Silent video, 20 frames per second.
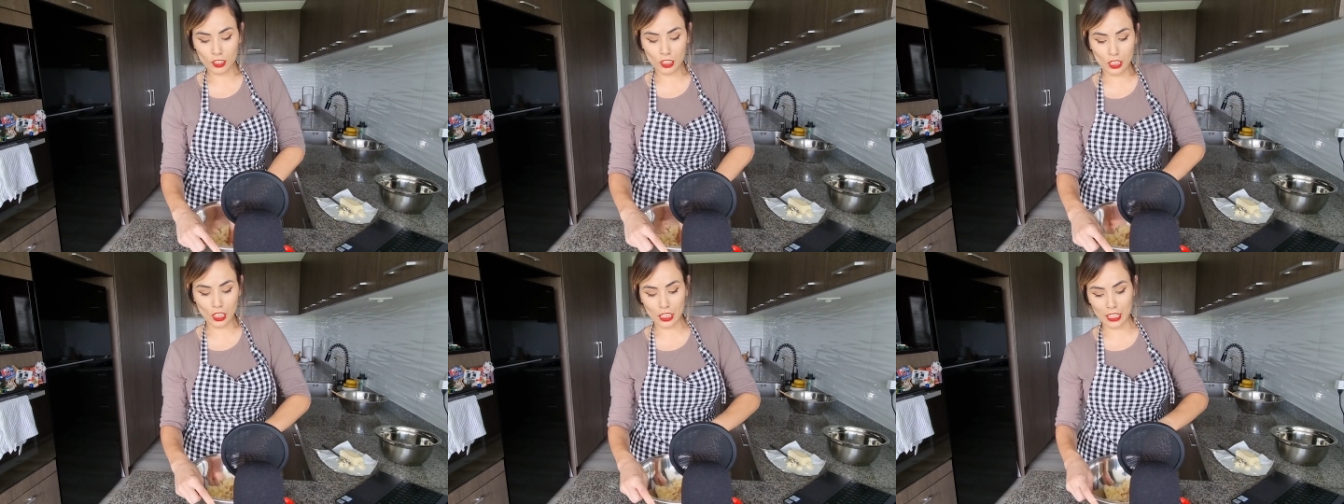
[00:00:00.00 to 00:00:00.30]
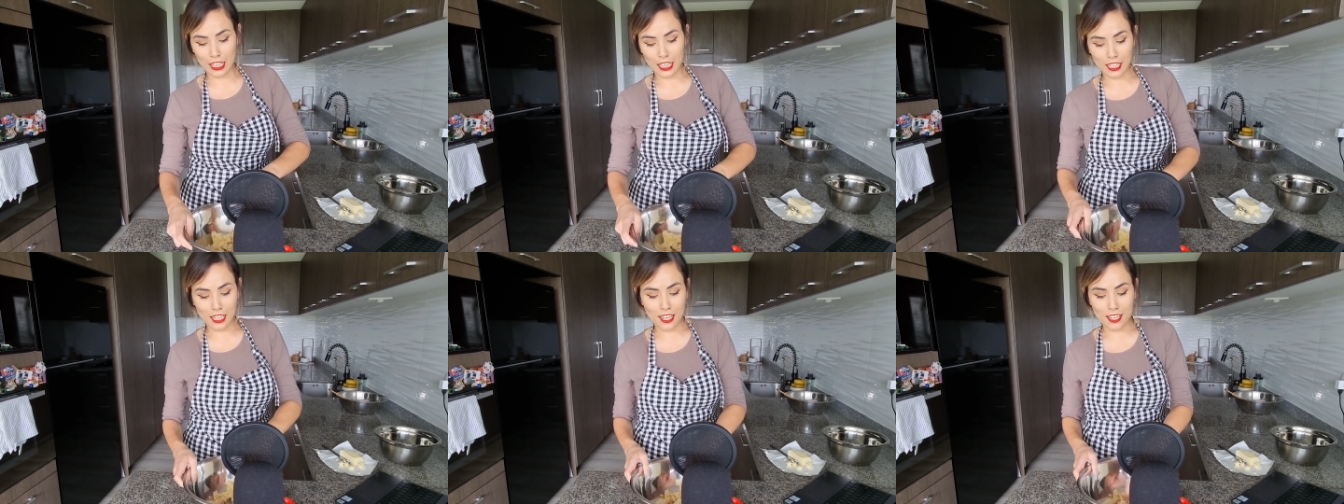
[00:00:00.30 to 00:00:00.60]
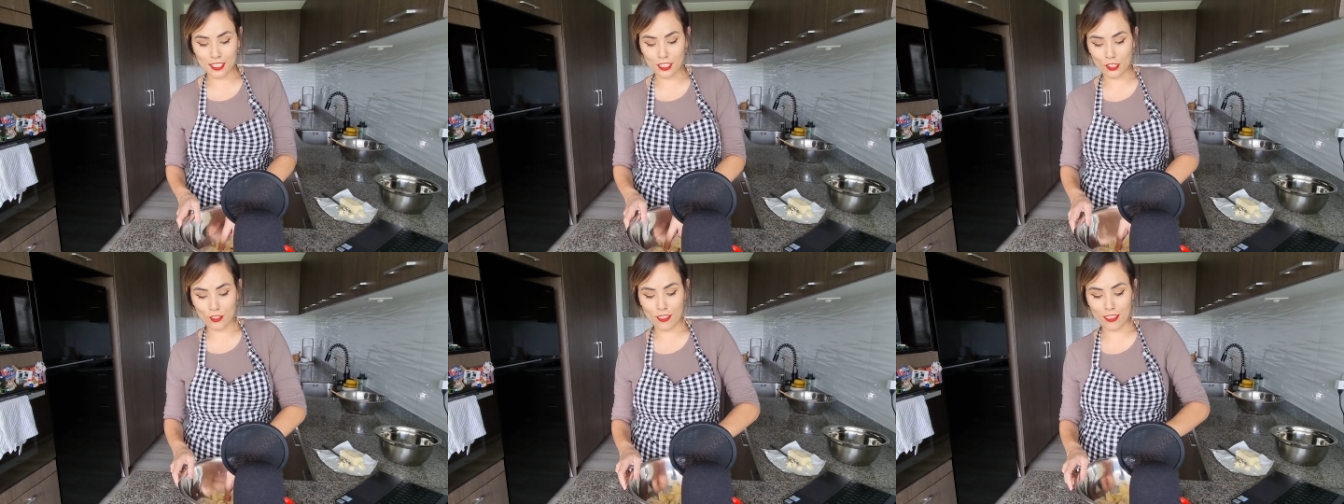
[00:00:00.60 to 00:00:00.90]
cooking
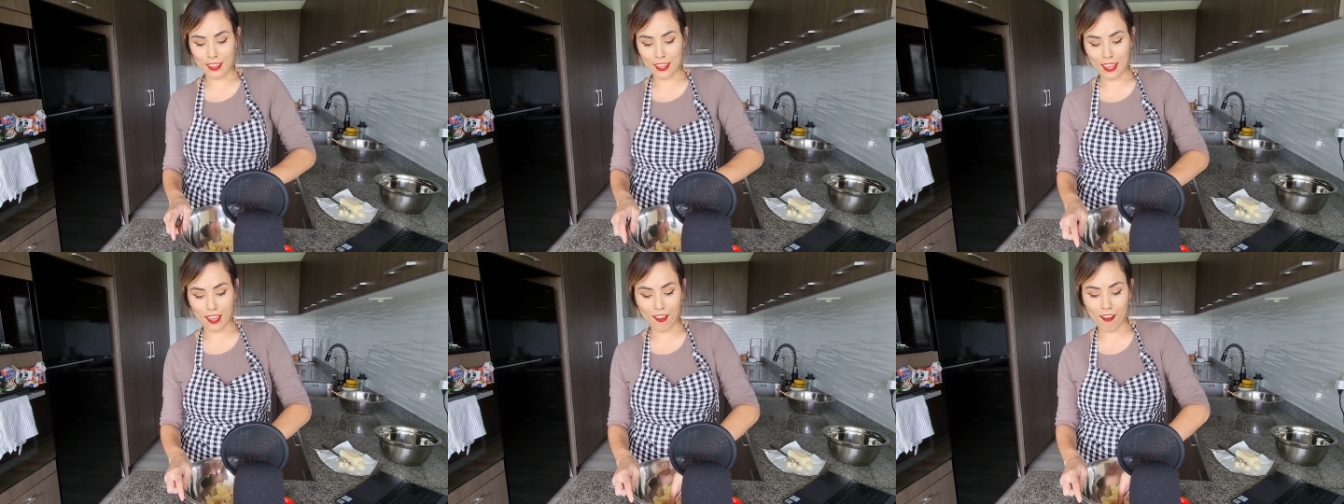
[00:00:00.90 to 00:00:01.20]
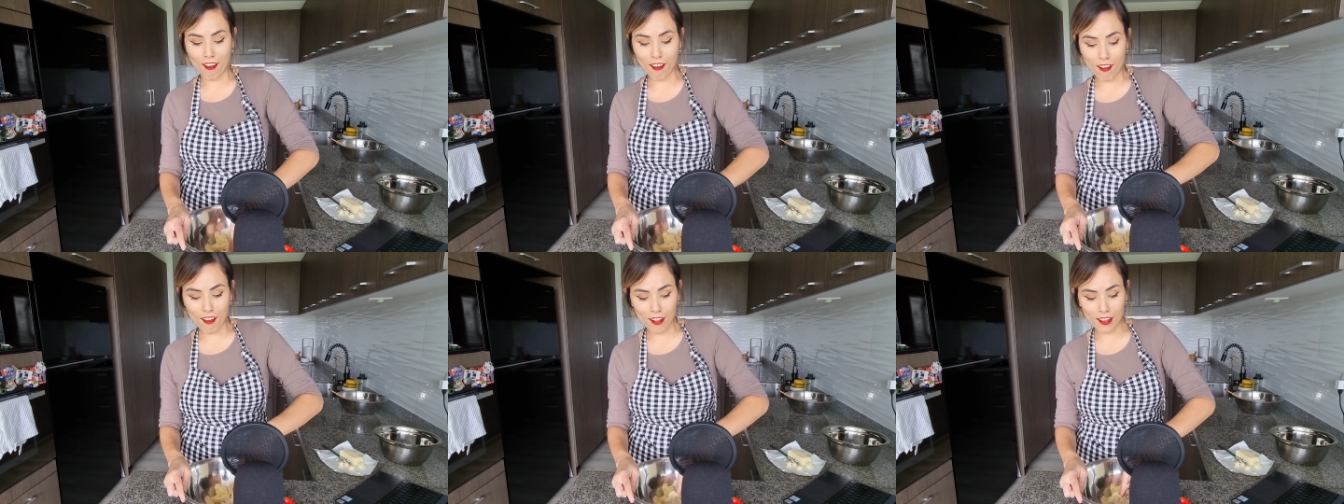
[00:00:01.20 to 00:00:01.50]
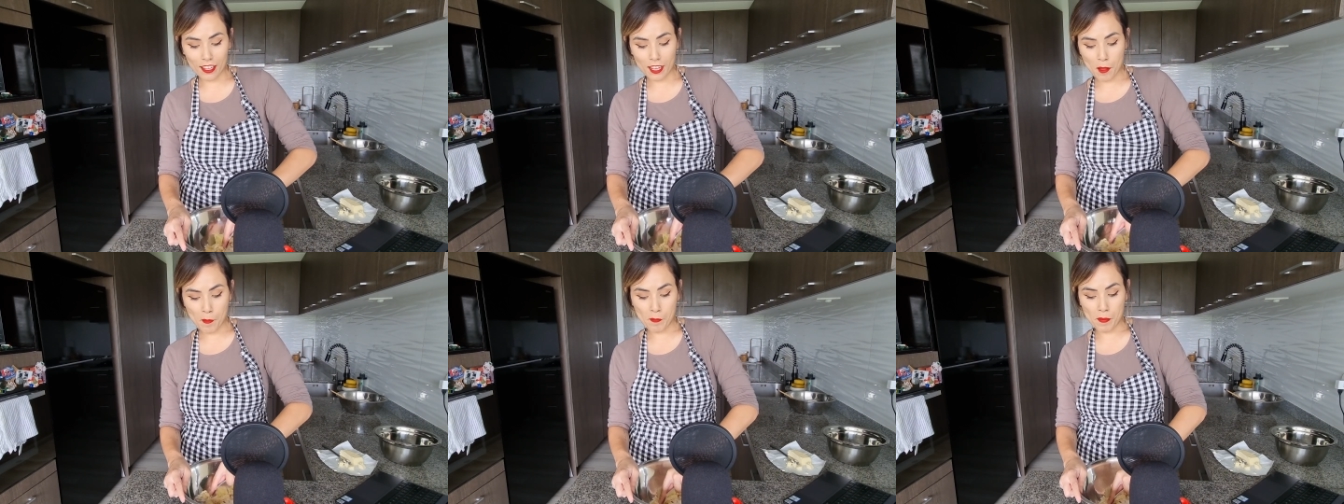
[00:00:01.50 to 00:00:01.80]
is your thing at
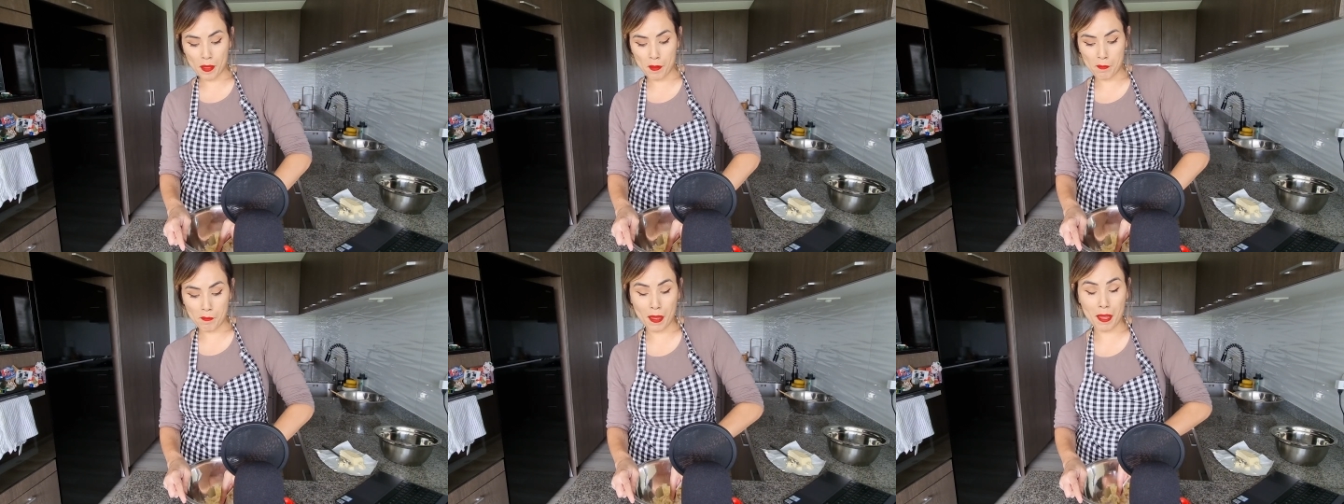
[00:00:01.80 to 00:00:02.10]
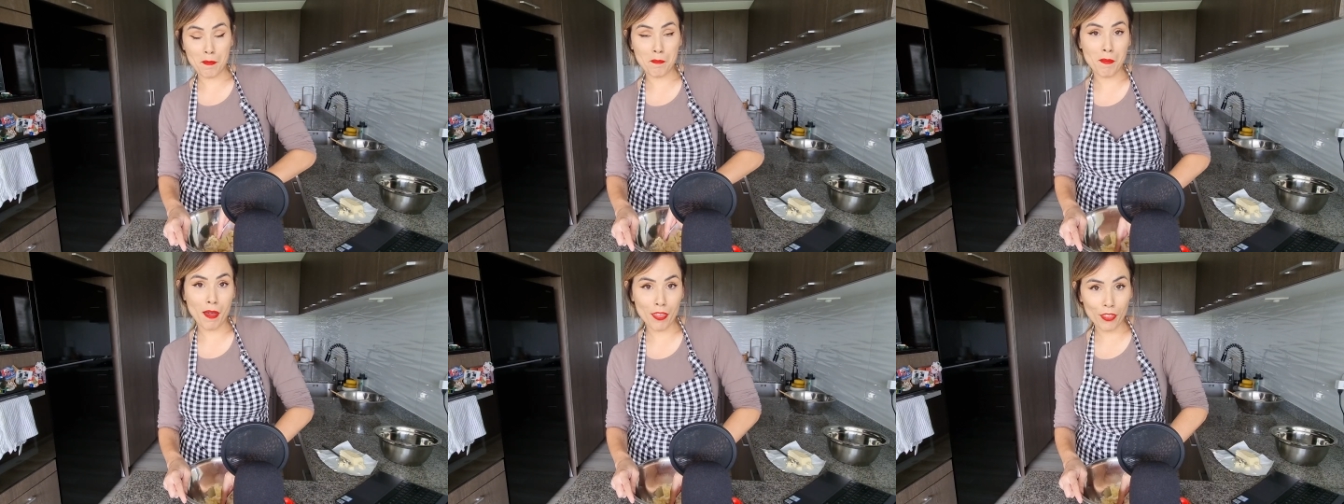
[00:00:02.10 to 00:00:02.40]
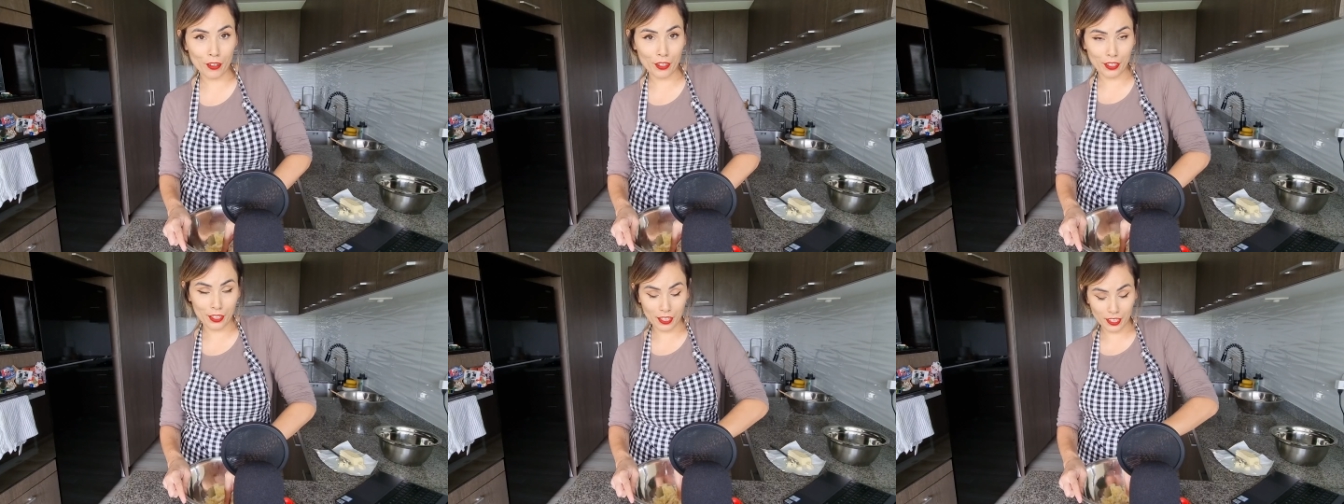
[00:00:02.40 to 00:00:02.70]
all, but my
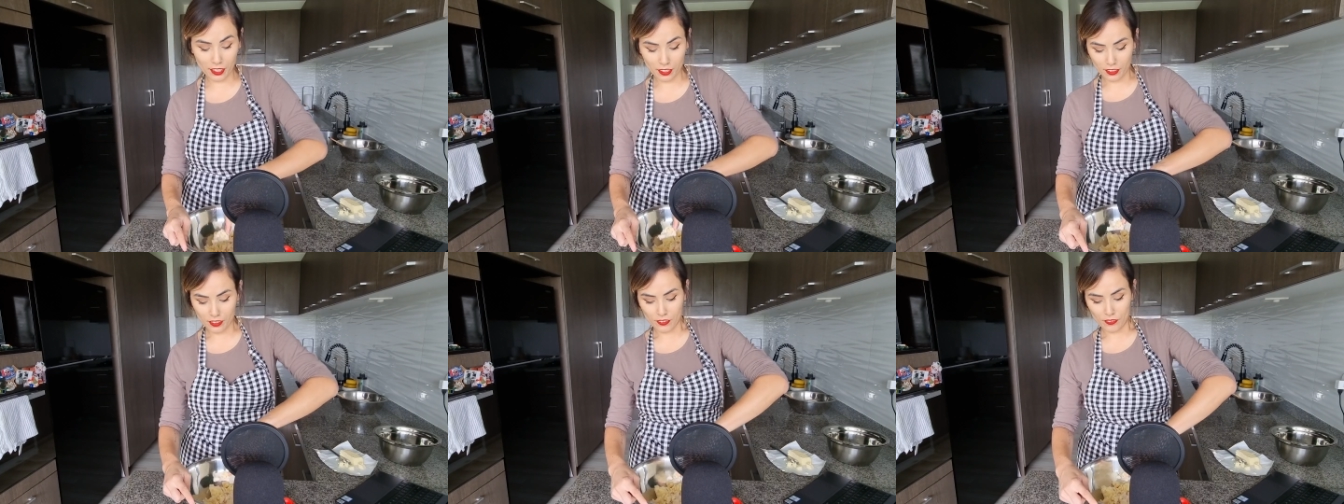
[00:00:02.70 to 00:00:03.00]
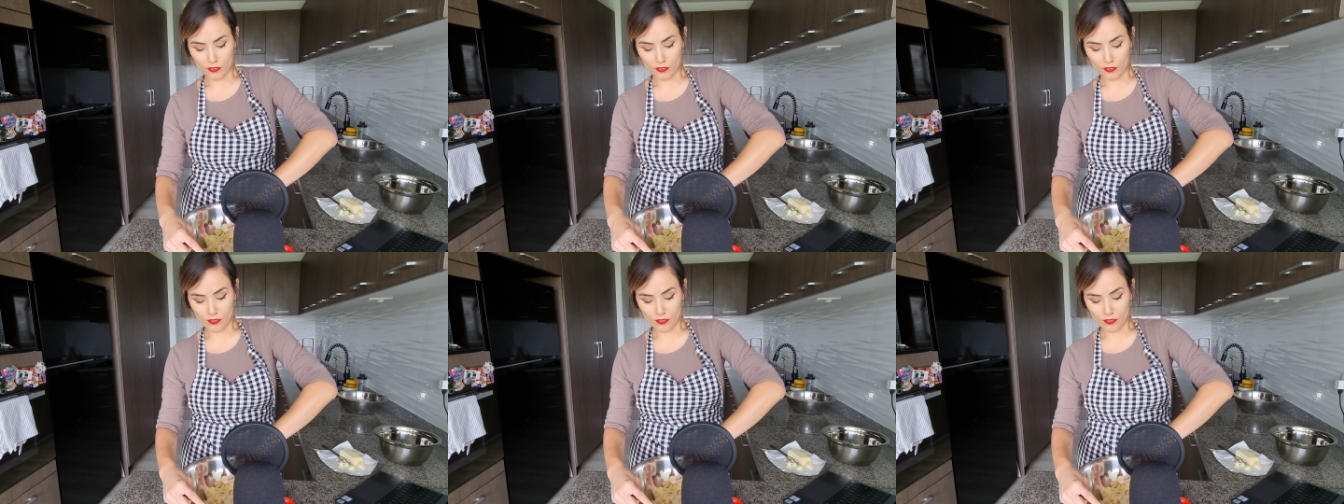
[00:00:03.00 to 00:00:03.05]
mother